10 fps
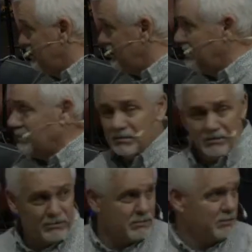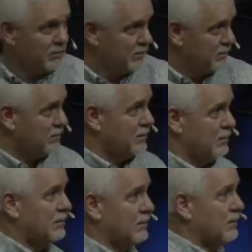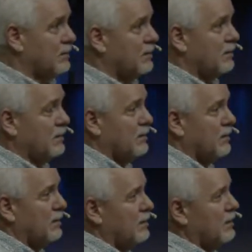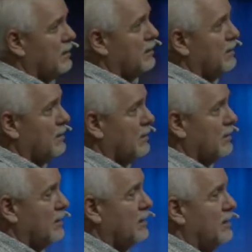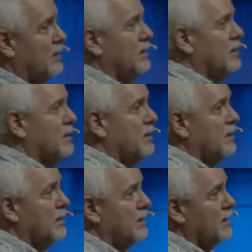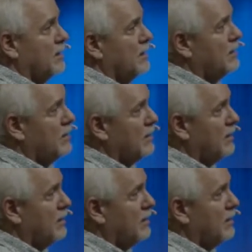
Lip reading: Nothing is said.